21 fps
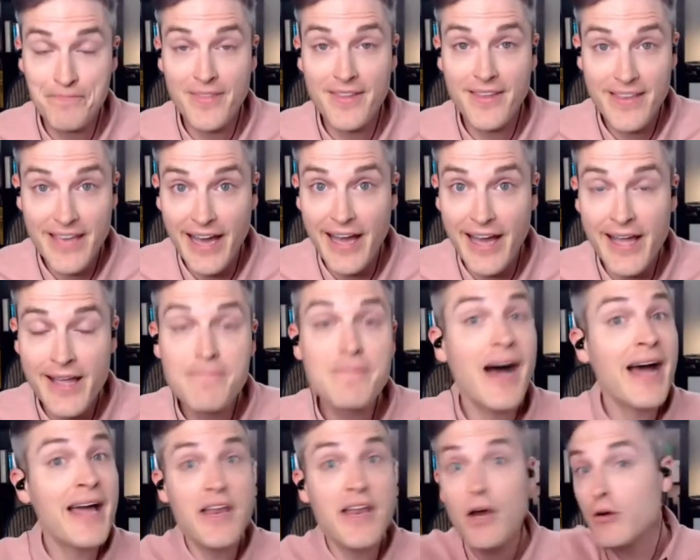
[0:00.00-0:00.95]
Okay.
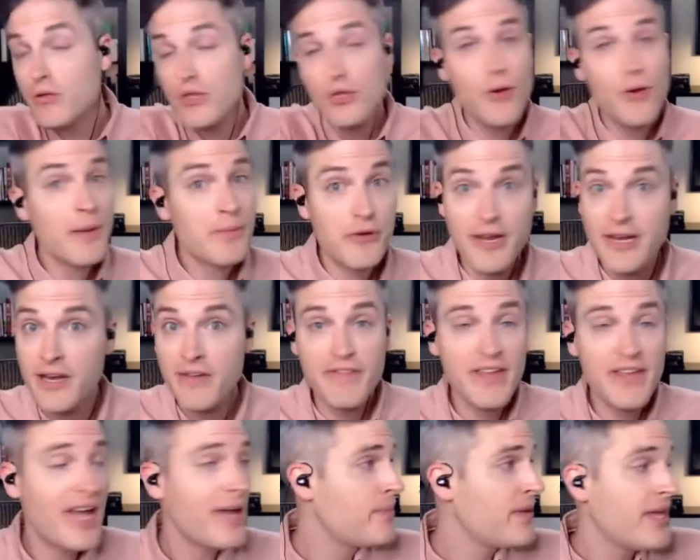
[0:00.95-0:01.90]
I know you upgraded to
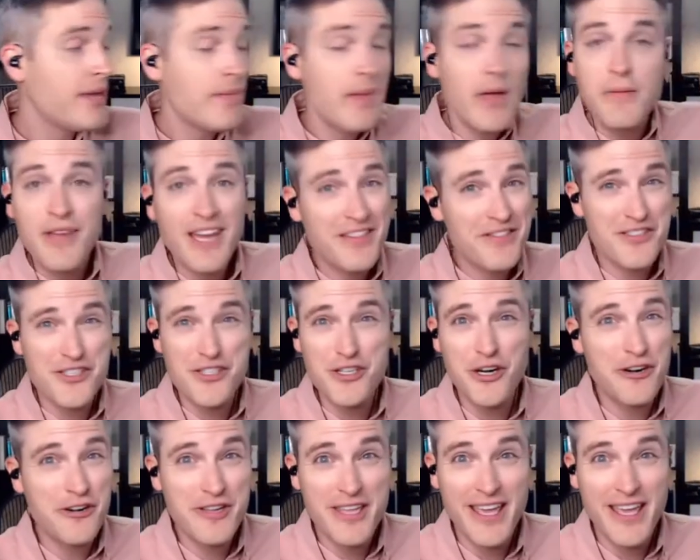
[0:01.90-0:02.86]
VIP, maybe got the
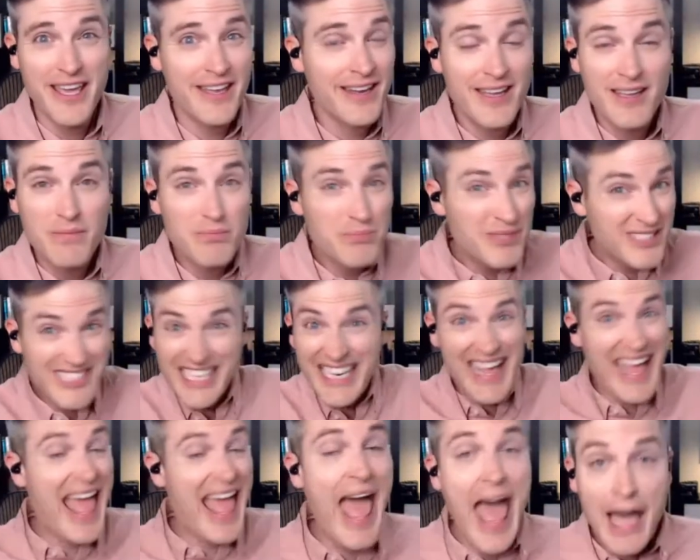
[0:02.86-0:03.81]
starter kit, but you didn't
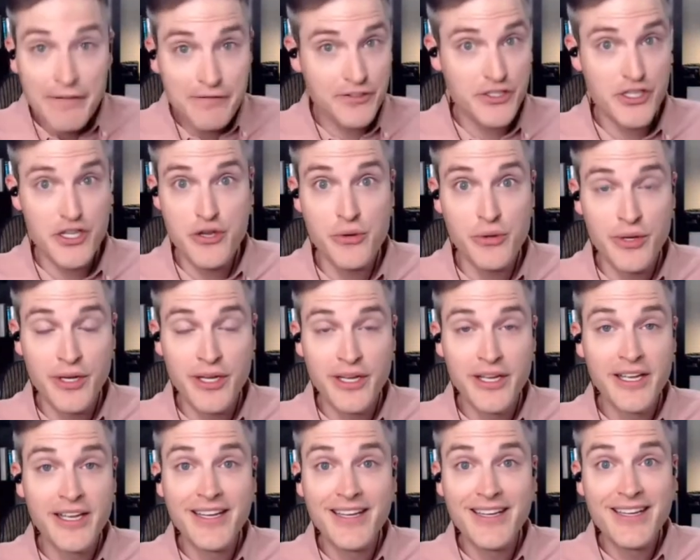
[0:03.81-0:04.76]
have to.
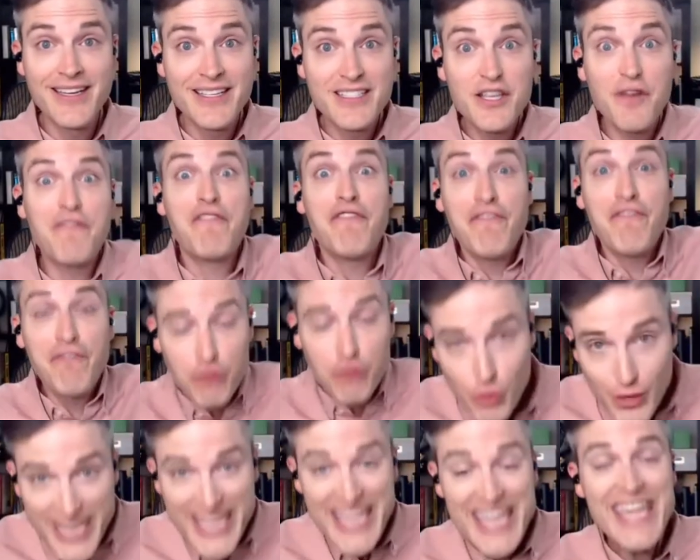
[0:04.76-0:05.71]
It's a
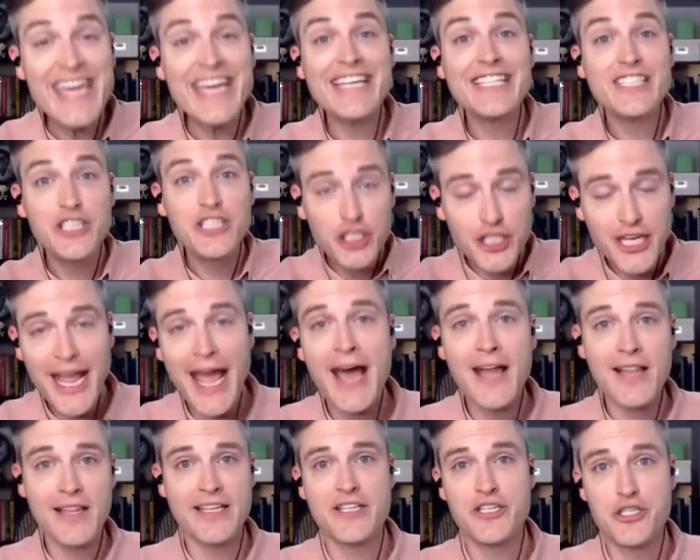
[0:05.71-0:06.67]
free
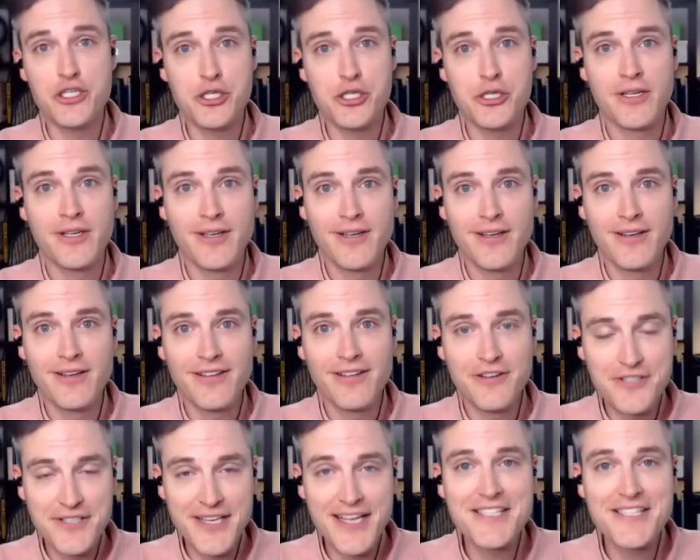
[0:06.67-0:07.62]
challenge. You're
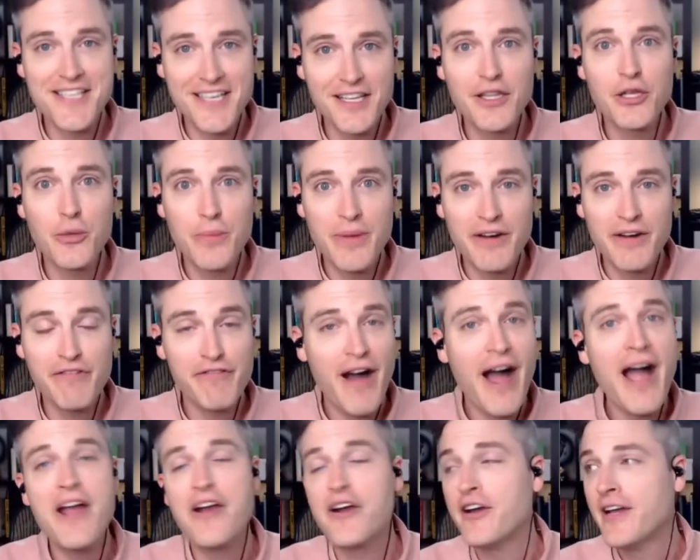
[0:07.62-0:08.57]
sensing a little bit of
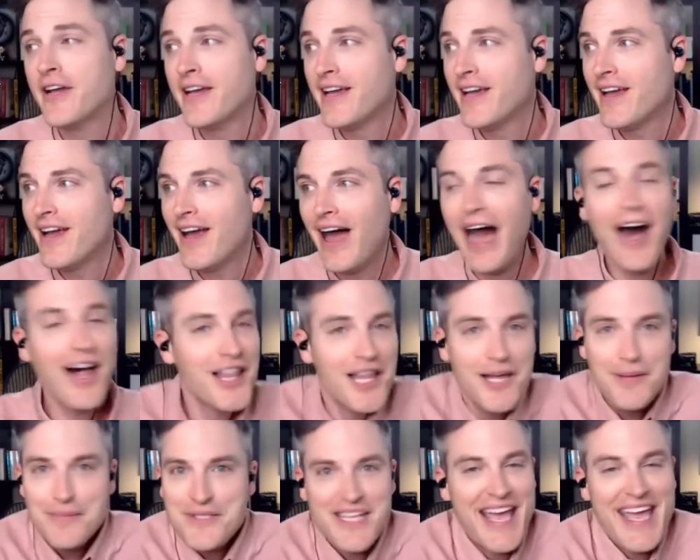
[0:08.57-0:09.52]
fire. All
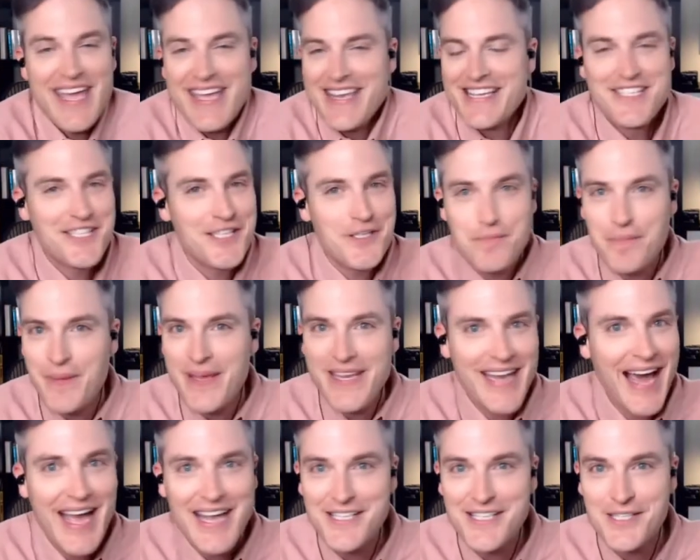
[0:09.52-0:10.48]
I'm saying is just be
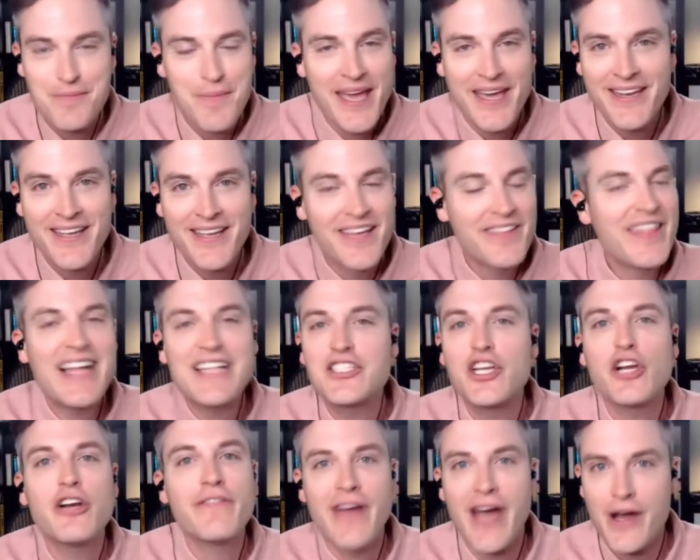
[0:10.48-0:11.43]
nice, man. That's
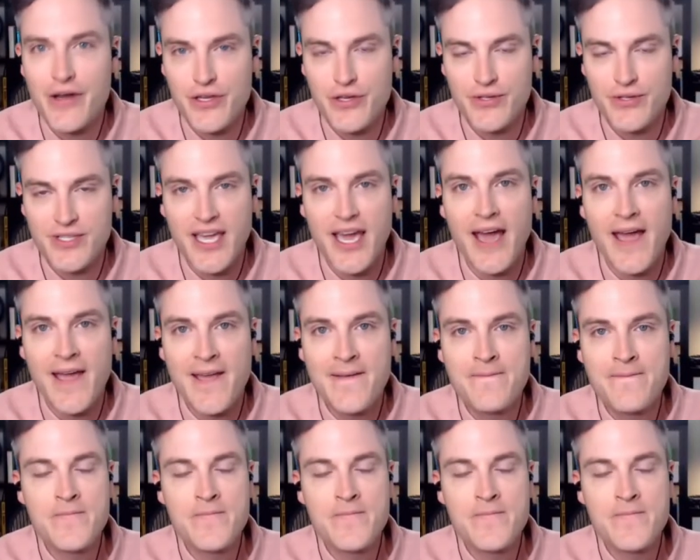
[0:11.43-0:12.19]
our values. Okay.